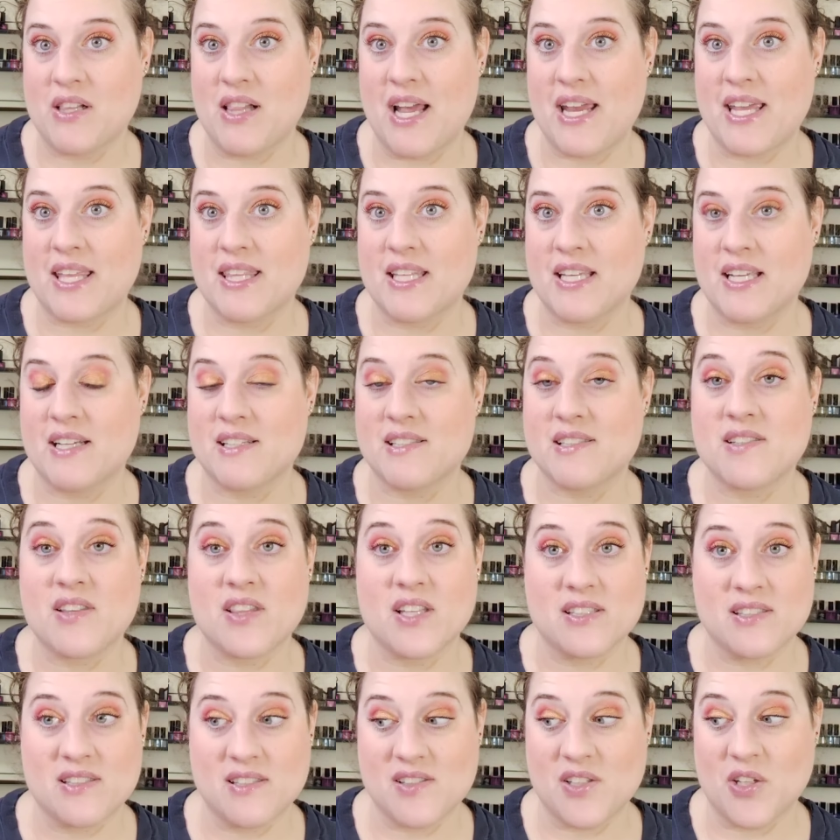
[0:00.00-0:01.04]
like this,
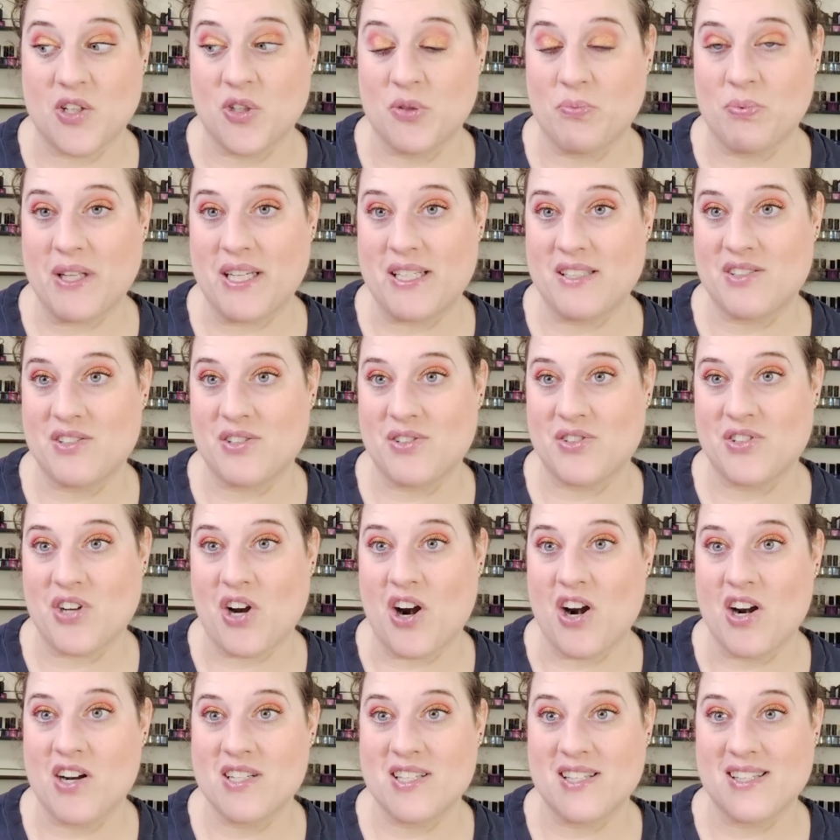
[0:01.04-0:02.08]
this is a good place to start.